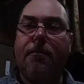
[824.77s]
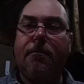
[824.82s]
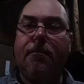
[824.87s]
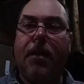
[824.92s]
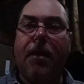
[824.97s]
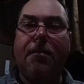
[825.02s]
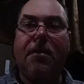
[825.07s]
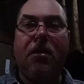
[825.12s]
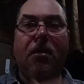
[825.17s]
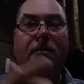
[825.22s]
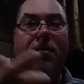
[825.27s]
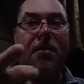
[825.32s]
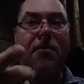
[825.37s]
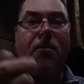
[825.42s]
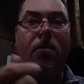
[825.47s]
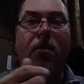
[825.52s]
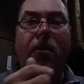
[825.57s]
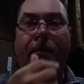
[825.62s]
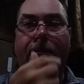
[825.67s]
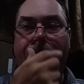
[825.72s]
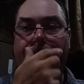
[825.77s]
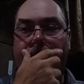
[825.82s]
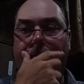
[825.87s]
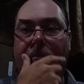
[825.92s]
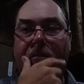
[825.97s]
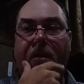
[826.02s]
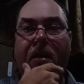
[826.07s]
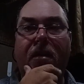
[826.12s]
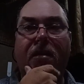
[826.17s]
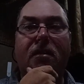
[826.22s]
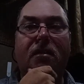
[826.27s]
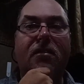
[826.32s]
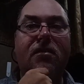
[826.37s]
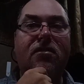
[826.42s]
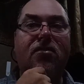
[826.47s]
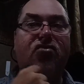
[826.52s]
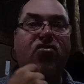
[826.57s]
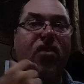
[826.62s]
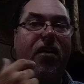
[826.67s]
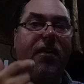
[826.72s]
maybe a little bit more. And it
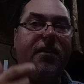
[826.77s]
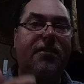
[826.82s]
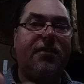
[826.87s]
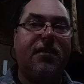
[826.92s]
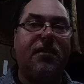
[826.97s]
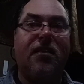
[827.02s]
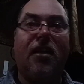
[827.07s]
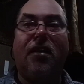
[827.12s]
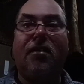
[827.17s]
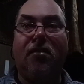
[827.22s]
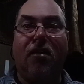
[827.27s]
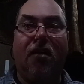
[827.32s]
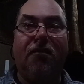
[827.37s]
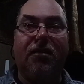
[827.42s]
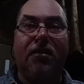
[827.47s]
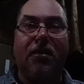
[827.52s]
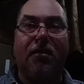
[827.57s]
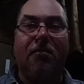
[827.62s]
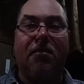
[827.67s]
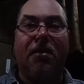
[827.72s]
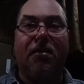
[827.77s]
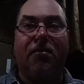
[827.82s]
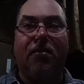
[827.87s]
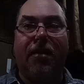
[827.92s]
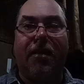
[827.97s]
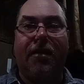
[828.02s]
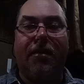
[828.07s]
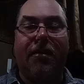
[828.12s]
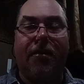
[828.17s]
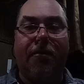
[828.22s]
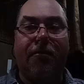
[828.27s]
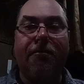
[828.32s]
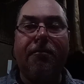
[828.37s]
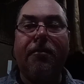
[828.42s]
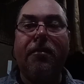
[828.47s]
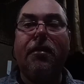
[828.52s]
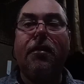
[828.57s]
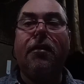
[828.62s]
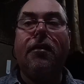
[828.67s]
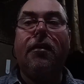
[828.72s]
is a dry season. I'd love a little bit of rain here.
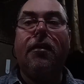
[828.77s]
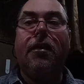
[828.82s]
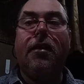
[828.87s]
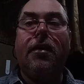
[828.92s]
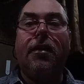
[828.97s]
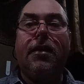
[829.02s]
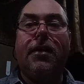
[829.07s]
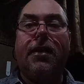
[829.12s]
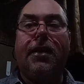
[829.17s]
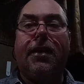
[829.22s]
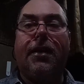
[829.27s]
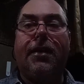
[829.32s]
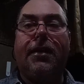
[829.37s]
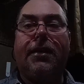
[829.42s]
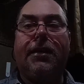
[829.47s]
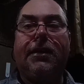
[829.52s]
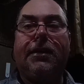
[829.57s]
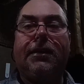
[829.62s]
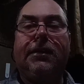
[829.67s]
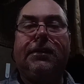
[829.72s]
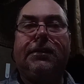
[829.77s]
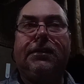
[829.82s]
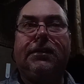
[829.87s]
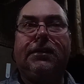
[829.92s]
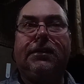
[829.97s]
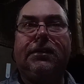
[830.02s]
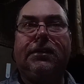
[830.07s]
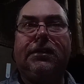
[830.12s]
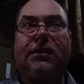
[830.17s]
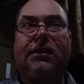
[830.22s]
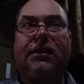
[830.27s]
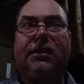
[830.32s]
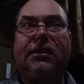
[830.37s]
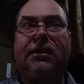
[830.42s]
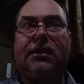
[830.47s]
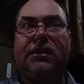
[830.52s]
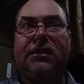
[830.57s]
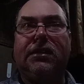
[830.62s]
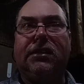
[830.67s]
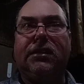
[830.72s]
Let's
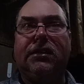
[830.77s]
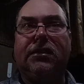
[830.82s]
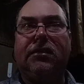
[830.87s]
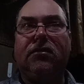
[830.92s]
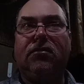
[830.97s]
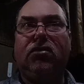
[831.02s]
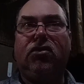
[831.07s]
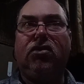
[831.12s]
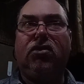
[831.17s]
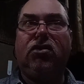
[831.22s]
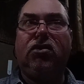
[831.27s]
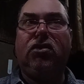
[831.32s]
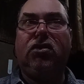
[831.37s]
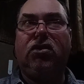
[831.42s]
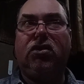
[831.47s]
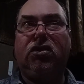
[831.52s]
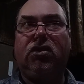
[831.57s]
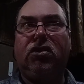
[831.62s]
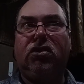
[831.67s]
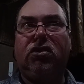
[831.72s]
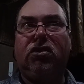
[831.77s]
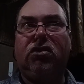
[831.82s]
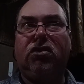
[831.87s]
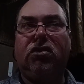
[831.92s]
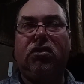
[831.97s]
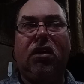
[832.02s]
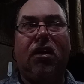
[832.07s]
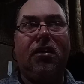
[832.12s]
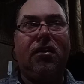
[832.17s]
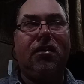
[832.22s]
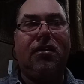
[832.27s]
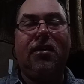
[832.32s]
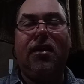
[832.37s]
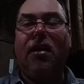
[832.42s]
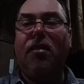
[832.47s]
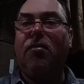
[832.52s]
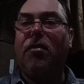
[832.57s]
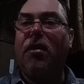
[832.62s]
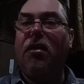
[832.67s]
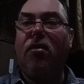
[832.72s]
see. Other than
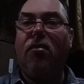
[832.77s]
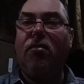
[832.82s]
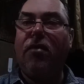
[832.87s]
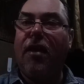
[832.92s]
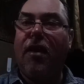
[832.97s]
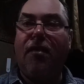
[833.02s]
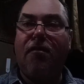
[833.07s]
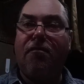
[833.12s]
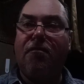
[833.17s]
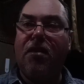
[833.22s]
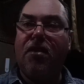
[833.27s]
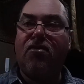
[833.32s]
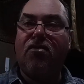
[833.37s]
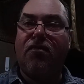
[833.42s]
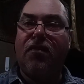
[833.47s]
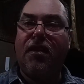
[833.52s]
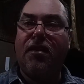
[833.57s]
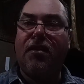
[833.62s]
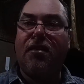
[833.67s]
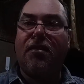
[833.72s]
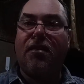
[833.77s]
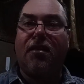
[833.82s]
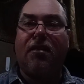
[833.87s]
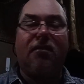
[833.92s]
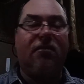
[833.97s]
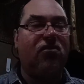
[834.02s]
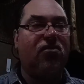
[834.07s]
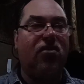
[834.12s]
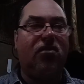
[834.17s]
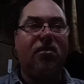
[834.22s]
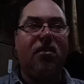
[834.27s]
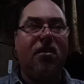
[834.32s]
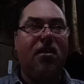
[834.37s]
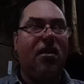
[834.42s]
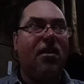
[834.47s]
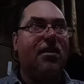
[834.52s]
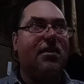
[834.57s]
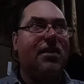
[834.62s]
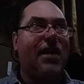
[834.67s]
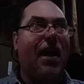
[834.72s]
that, we don't have much of anything. It's just
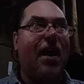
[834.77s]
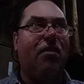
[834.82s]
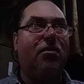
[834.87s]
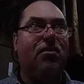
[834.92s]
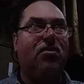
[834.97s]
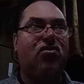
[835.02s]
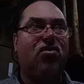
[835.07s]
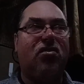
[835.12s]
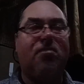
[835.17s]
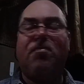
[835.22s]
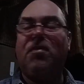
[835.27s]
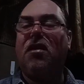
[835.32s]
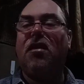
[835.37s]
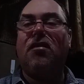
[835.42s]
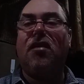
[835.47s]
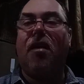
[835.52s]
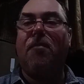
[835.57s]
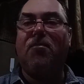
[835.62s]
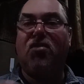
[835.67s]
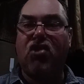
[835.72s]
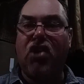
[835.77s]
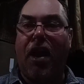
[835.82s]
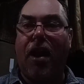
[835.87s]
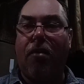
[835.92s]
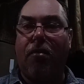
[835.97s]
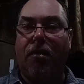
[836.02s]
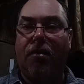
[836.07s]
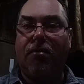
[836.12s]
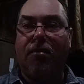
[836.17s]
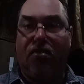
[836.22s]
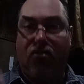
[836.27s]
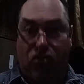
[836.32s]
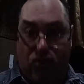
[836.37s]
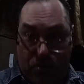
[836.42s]
because I'm showered, as